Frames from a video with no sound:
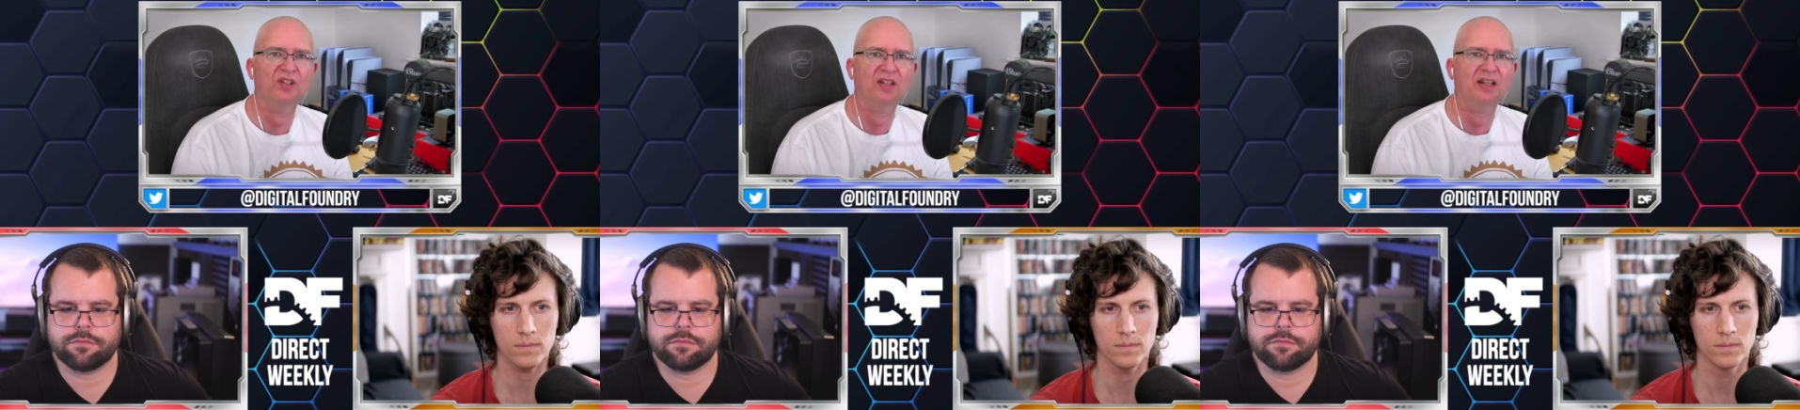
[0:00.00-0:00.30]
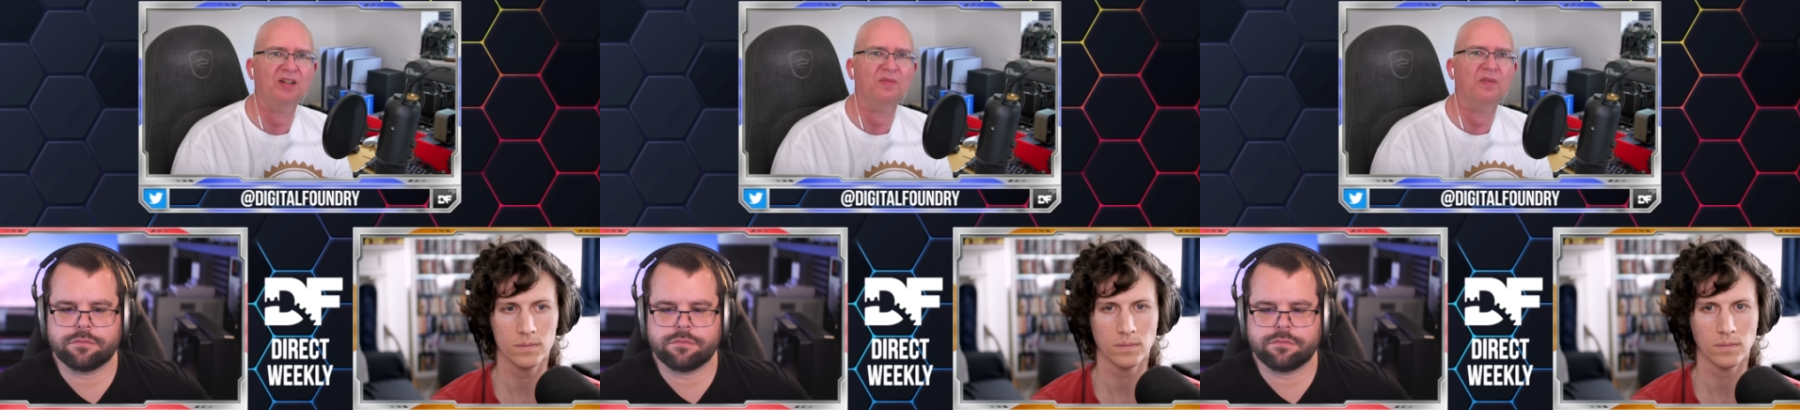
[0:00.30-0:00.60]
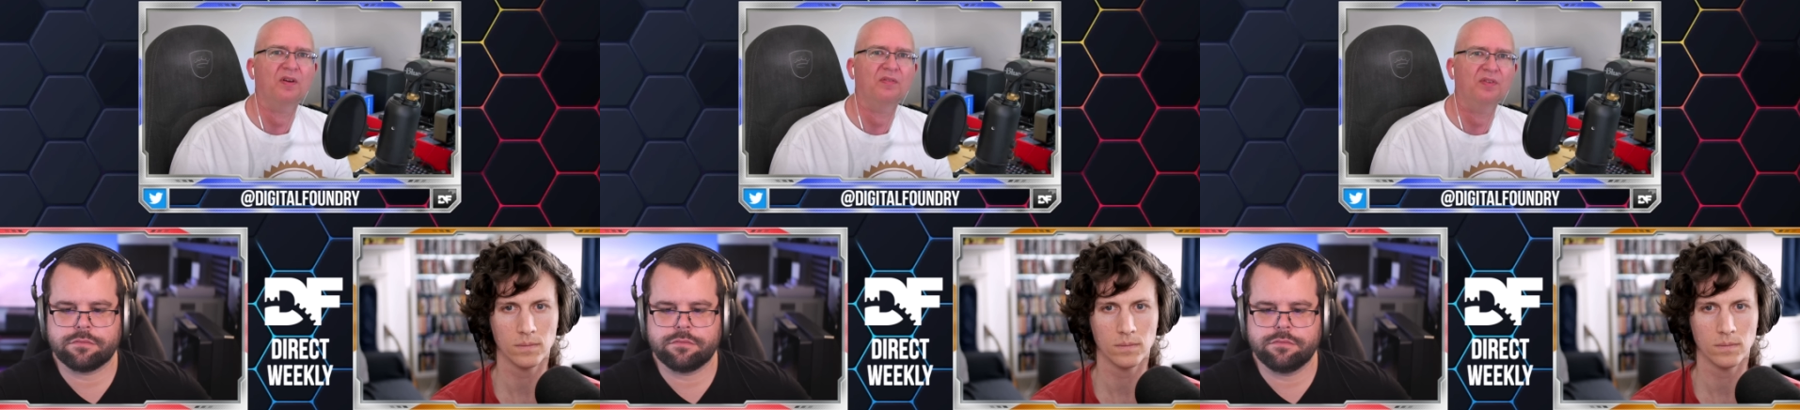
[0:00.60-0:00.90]
Speaker 1: that they,
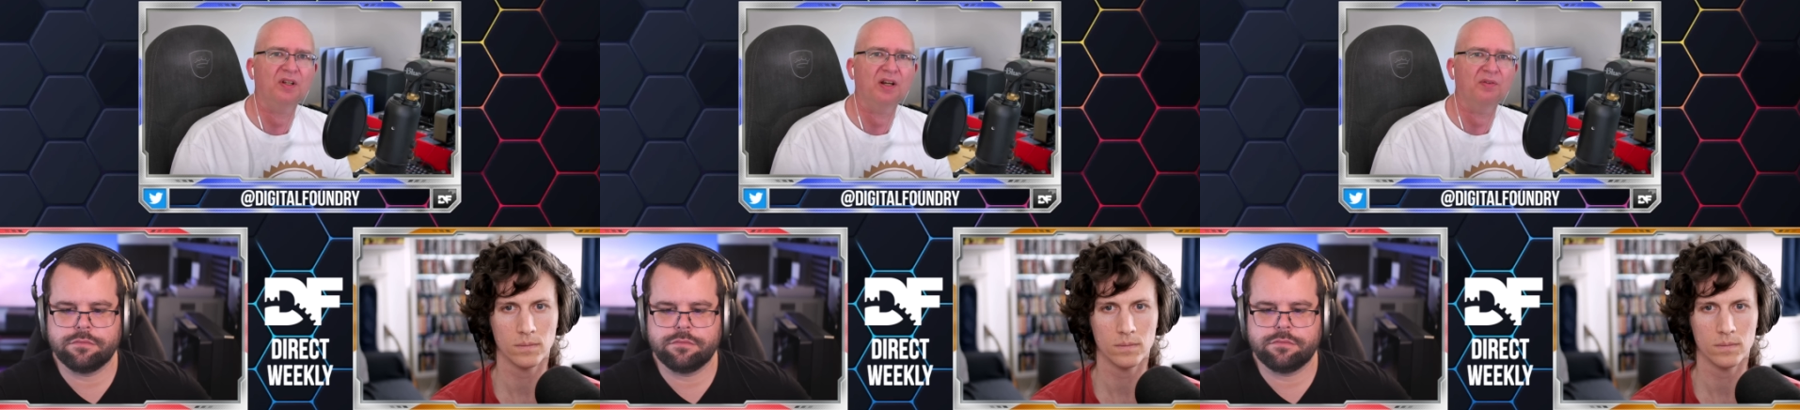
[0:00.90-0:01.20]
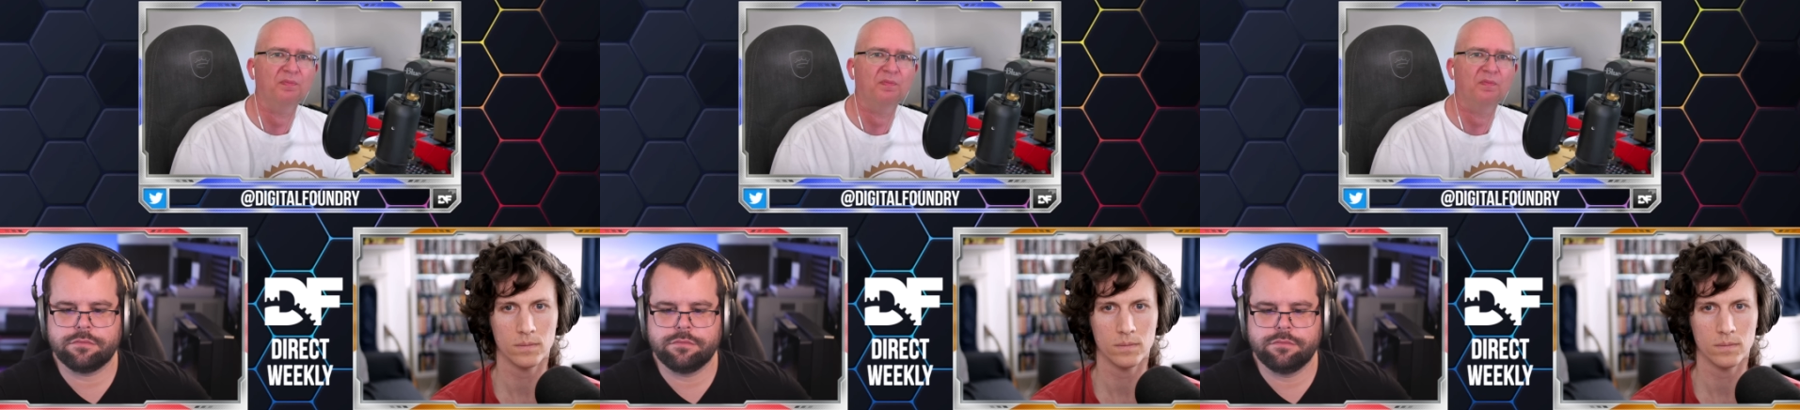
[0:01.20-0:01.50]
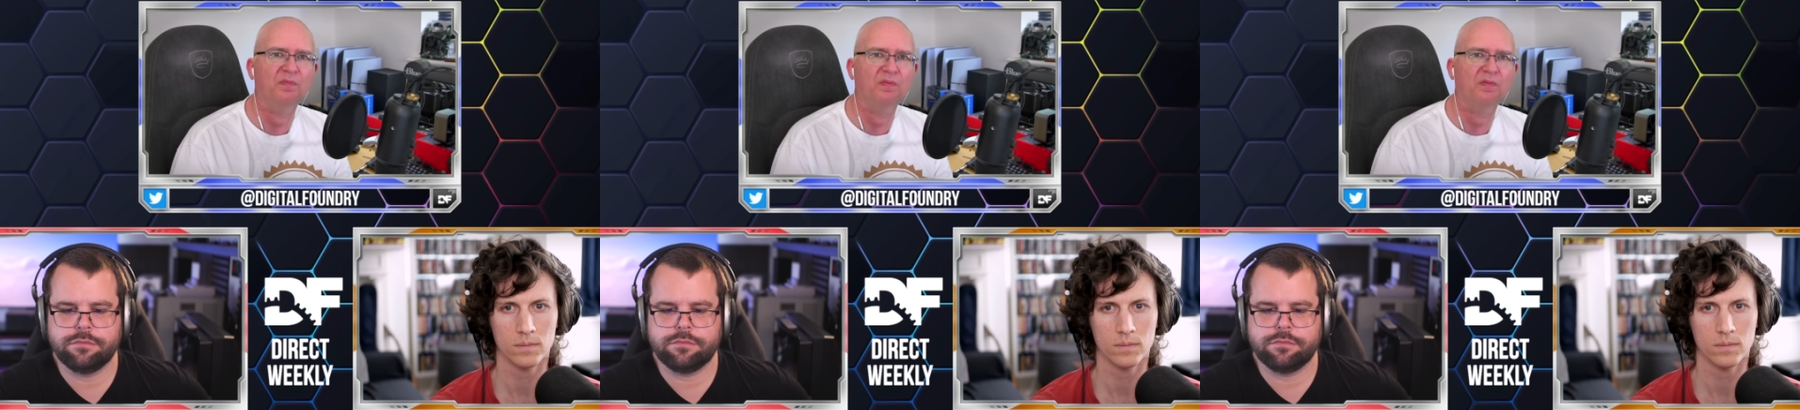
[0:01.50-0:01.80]
you know,
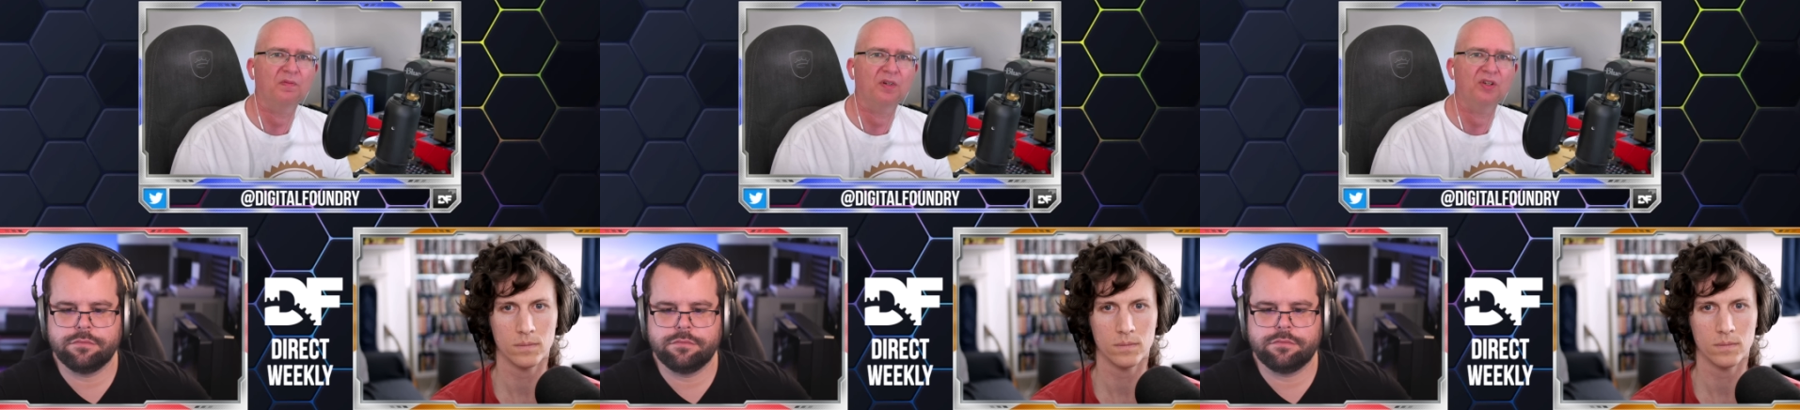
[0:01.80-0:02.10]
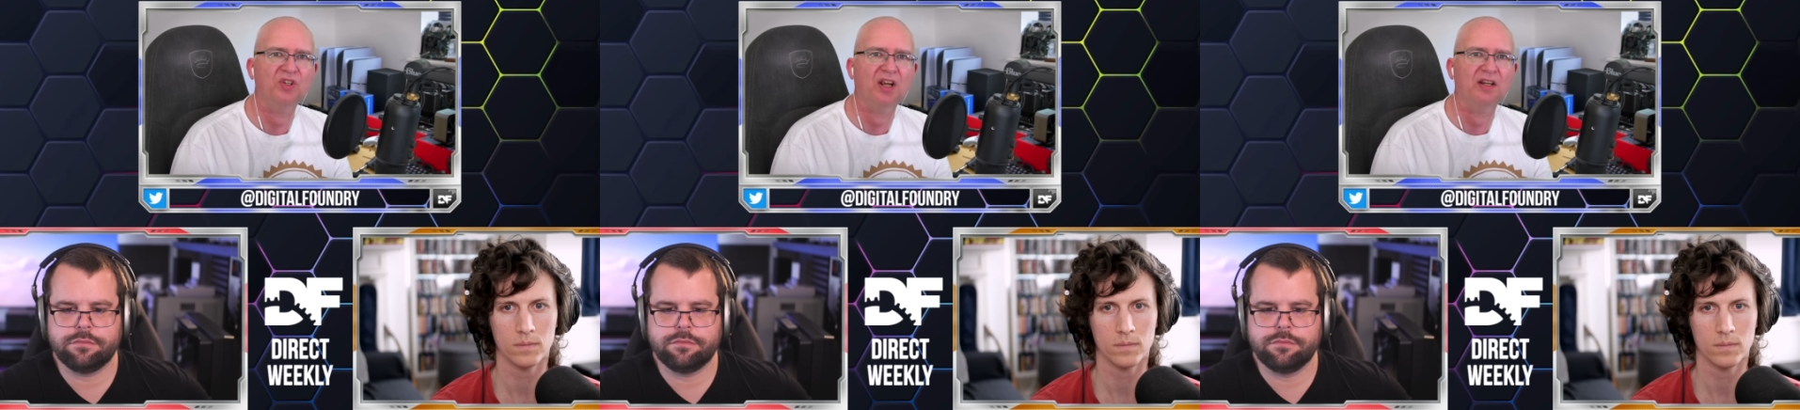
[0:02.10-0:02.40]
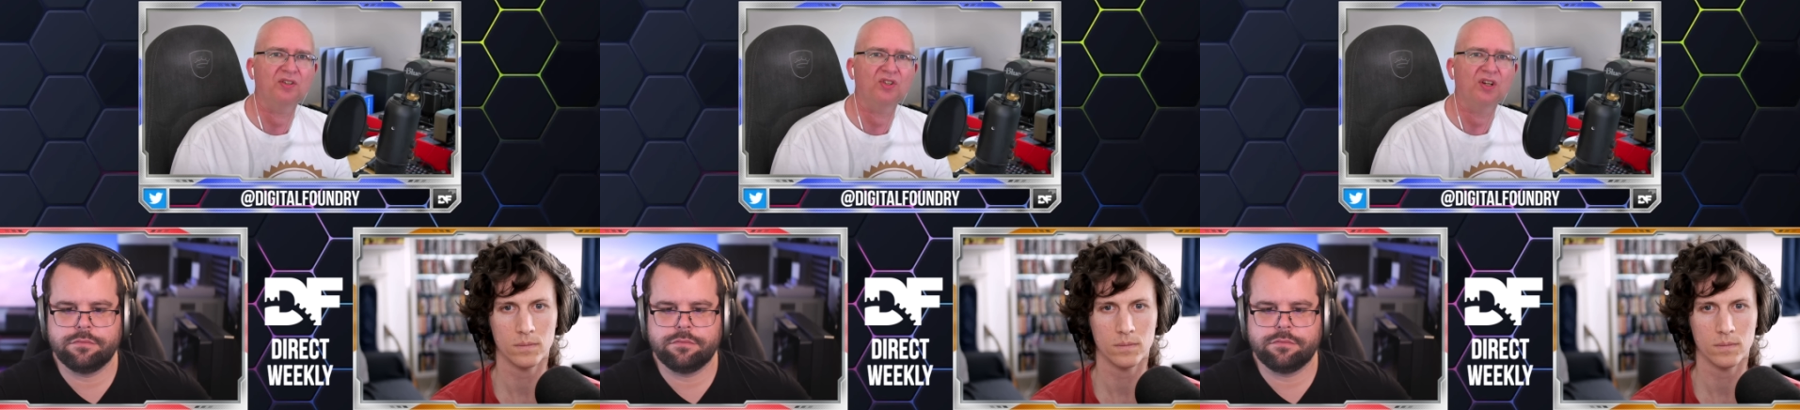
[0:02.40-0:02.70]
could
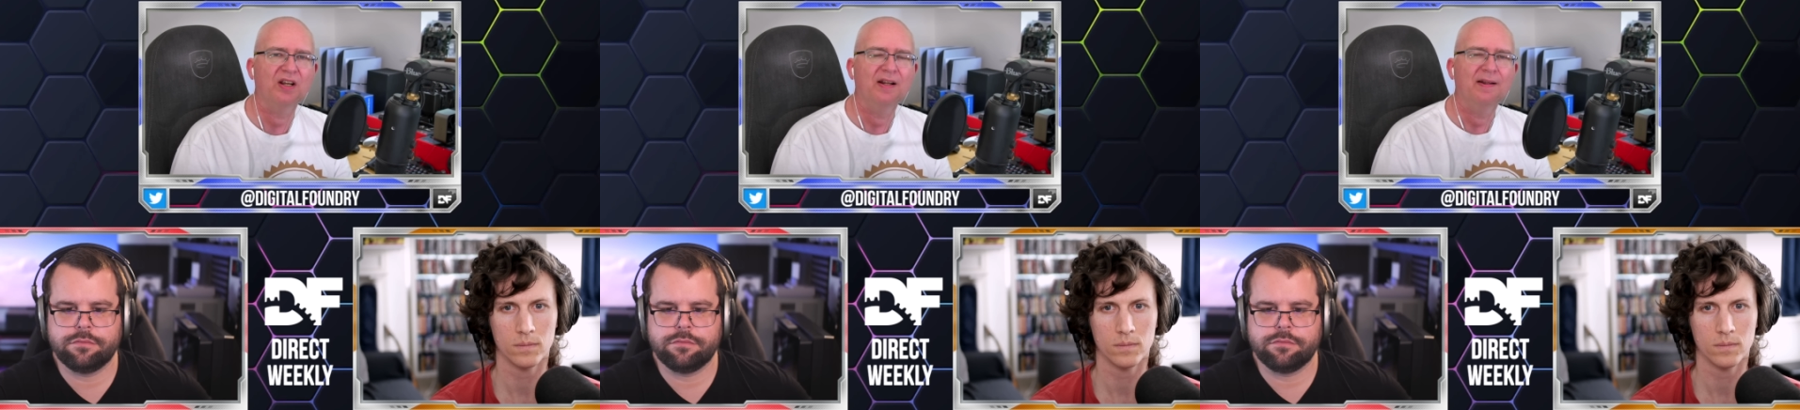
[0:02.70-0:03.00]
change.